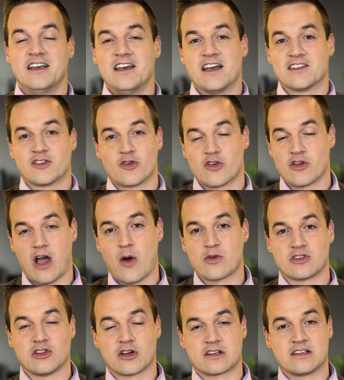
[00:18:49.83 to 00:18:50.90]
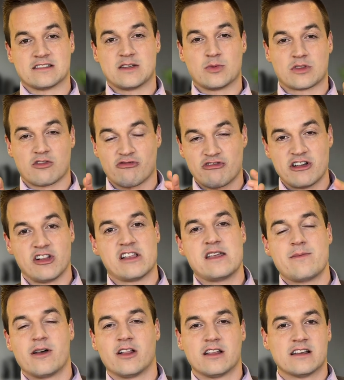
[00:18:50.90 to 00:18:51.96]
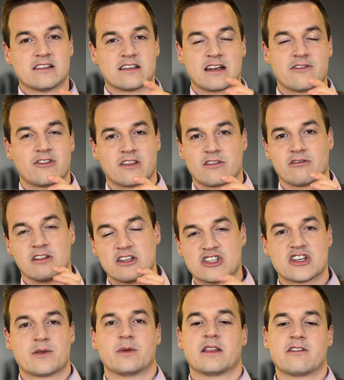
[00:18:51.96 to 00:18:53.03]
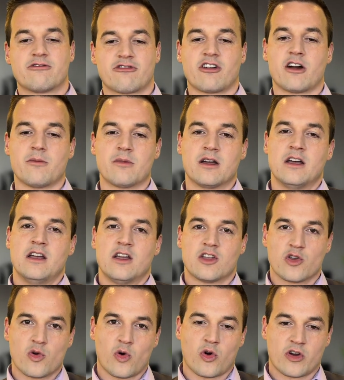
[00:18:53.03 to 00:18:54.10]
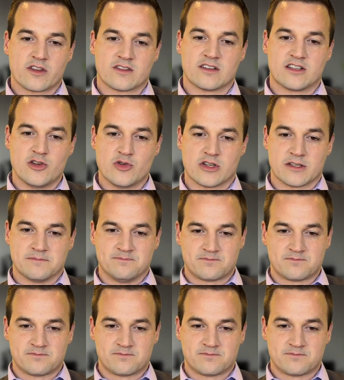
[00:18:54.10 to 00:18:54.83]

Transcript: And so you always look to see what the real email is and if it's legitimately from your institution.